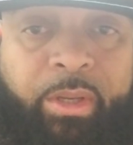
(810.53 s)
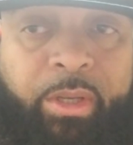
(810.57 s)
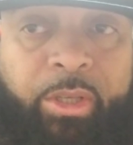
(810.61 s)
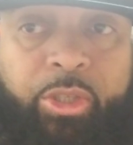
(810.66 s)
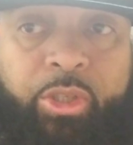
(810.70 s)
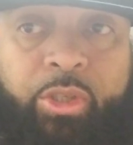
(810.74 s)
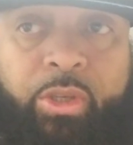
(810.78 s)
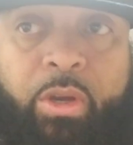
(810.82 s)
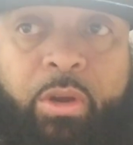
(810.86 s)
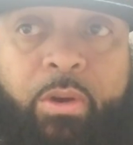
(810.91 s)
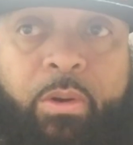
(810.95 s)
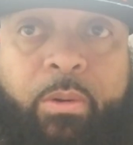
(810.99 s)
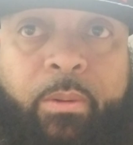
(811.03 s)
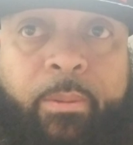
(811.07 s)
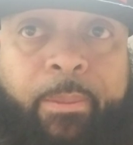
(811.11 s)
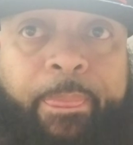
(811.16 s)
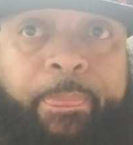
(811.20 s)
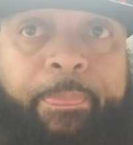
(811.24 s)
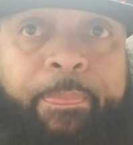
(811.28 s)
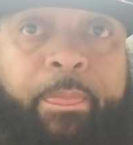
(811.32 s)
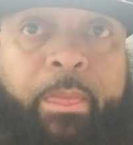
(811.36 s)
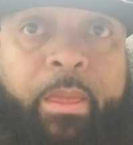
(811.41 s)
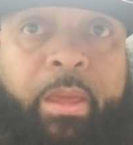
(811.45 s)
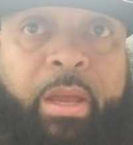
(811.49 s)
So
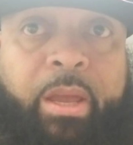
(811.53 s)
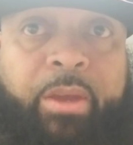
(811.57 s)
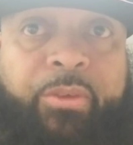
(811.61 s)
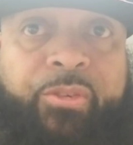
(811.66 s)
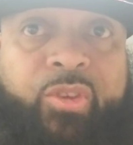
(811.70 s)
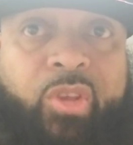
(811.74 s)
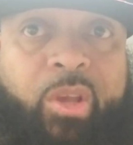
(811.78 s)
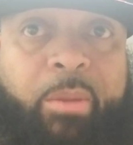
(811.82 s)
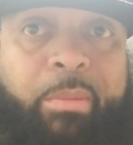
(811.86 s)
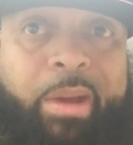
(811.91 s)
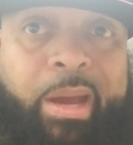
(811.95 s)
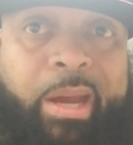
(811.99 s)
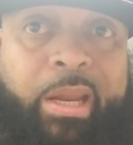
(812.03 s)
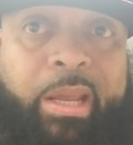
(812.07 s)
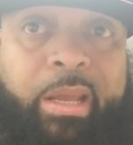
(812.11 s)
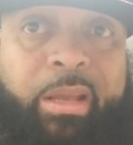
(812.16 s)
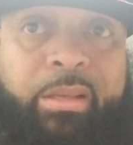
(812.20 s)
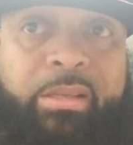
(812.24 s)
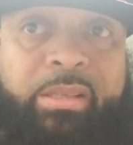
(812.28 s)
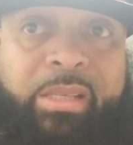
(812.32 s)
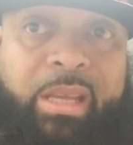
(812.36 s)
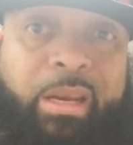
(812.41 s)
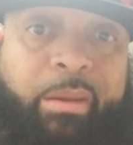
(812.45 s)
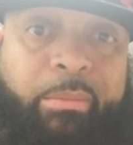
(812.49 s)
if somebody
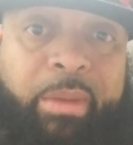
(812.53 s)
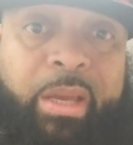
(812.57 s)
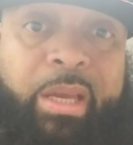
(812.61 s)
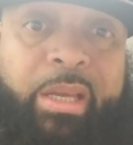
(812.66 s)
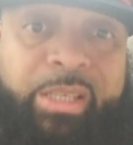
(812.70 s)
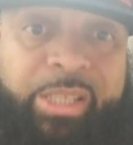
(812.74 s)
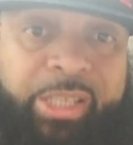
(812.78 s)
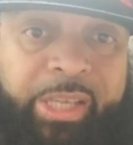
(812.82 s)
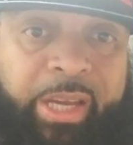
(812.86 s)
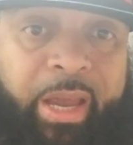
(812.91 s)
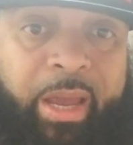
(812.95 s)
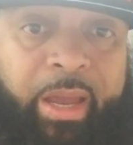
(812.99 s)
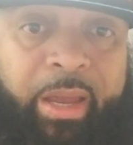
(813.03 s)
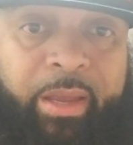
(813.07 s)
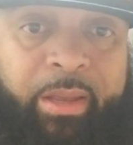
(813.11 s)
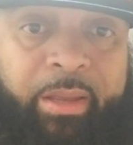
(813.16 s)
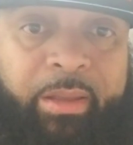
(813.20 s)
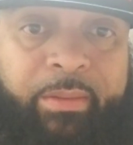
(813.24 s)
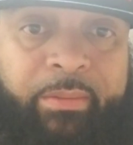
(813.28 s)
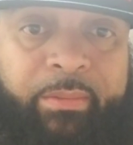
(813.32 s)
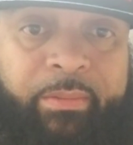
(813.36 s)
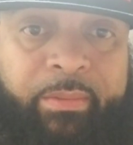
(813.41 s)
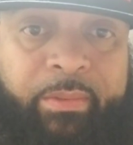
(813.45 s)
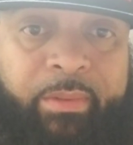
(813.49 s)
sending me a check
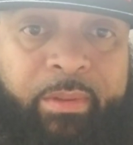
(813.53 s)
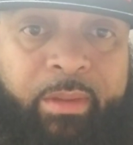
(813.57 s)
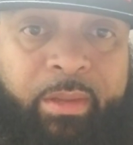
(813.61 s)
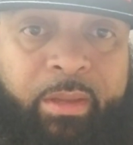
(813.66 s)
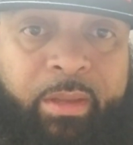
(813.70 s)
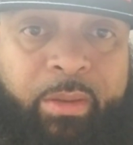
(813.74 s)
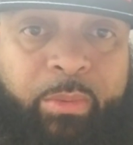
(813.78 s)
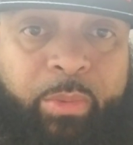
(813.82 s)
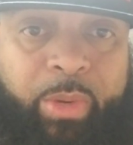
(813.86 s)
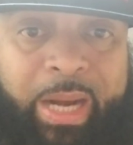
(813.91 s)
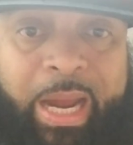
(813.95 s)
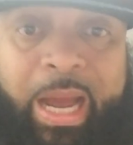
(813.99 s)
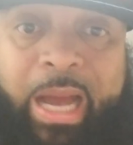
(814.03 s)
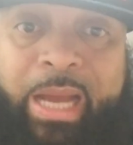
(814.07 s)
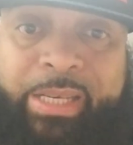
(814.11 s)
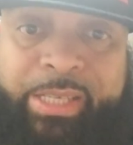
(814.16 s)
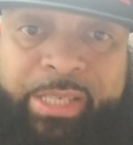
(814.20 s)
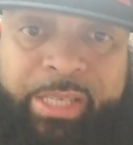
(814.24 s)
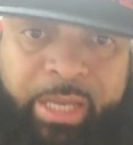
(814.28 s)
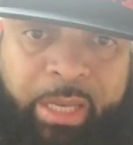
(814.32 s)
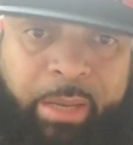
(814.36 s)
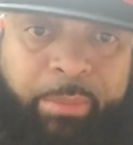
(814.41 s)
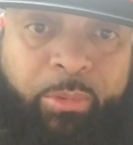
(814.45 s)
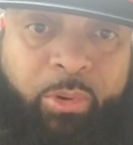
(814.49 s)
with
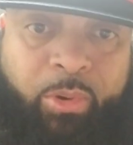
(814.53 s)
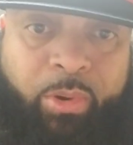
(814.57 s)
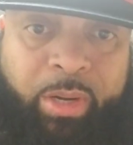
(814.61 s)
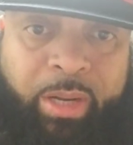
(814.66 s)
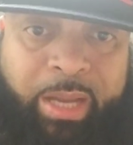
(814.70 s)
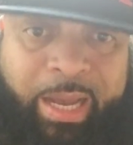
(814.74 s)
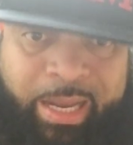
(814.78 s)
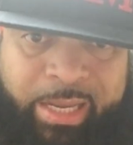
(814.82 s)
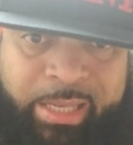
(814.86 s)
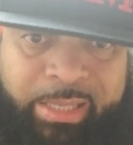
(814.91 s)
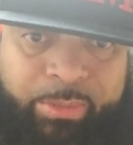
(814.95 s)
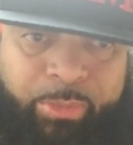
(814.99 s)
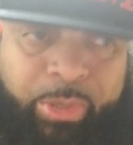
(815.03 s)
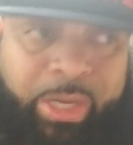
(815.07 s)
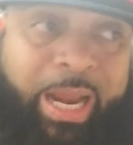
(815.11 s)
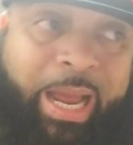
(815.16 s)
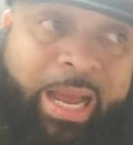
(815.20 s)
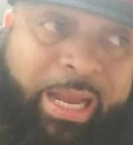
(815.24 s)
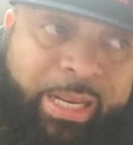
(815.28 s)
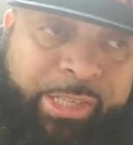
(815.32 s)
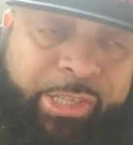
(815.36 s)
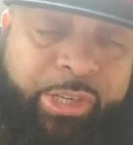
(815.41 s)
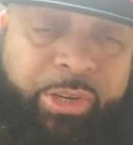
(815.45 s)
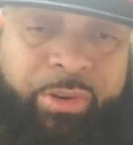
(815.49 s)
IGM on it, with
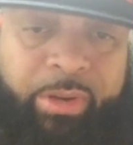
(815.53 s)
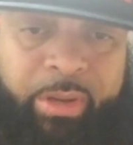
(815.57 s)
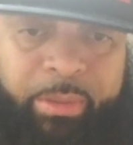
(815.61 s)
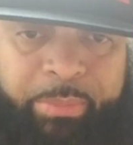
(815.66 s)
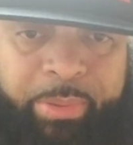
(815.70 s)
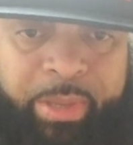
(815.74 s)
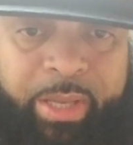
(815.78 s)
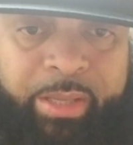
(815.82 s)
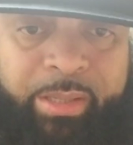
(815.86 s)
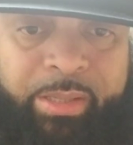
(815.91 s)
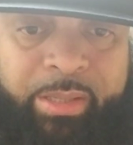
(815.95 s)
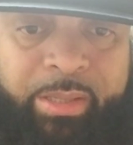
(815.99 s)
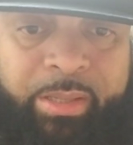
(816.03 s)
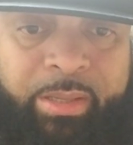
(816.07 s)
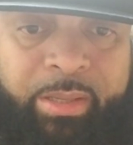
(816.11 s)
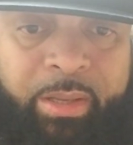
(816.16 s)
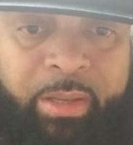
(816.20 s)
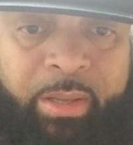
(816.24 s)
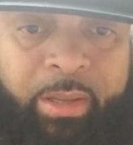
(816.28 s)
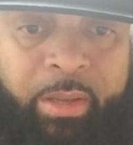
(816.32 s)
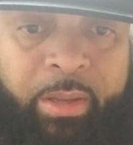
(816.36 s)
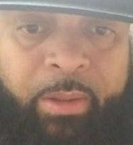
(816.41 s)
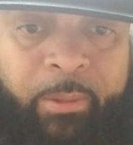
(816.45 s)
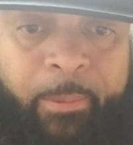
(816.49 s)
IG on the beats,
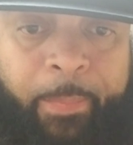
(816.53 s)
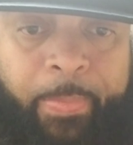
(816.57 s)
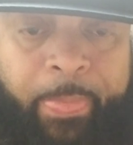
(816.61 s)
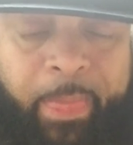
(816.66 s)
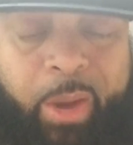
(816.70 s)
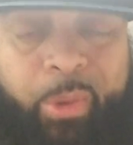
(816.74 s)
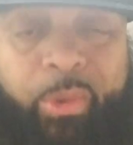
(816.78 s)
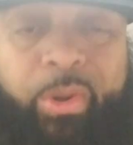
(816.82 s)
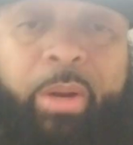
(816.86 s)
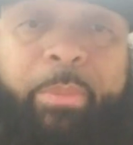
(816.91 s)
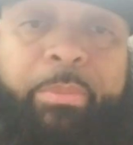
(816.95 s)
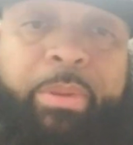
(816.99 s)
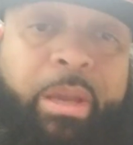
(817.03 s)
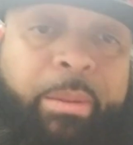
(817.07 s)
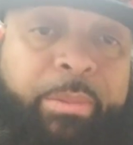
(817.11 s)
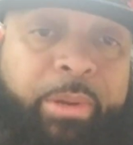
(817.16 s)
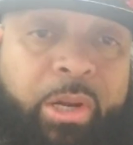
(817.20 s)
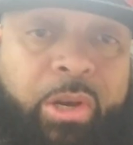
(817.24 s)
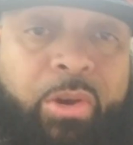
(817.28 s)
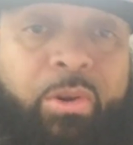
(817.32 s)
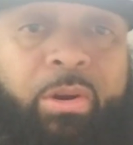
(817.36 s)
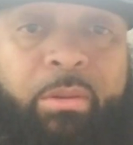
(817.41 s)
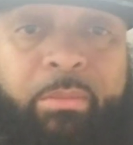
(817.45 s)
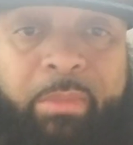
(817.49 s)
I want to be able
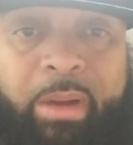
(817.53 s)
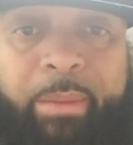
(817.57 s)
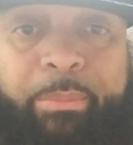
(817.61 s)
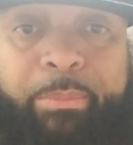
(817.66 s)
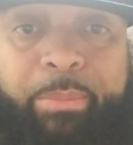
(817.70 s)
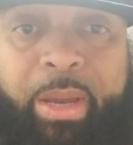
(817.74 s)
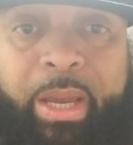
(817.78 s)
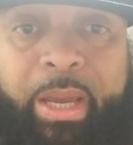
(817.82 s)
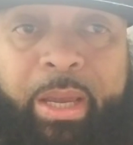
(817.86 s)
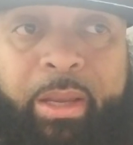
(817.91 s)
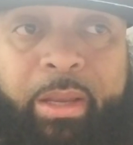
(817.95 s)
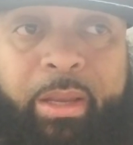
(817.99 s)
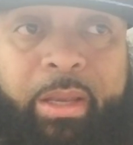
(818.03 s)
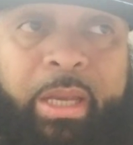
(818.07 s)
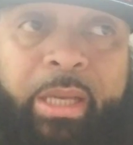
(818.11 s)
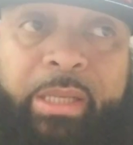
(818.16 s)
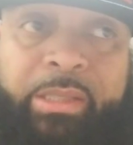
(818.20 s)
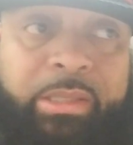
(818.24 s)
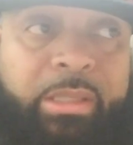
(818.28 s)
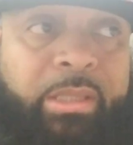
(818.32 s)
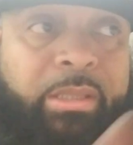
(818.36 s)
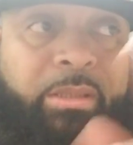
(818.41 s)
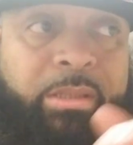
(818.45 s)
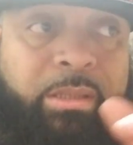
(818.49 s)
to go on my bank and
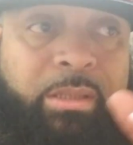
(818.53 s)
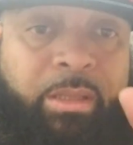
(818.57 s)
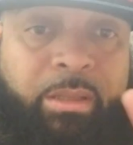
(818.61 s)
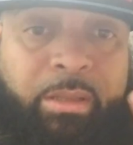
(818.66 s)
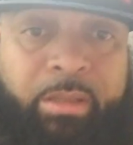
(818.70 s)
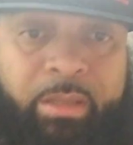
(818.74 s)
just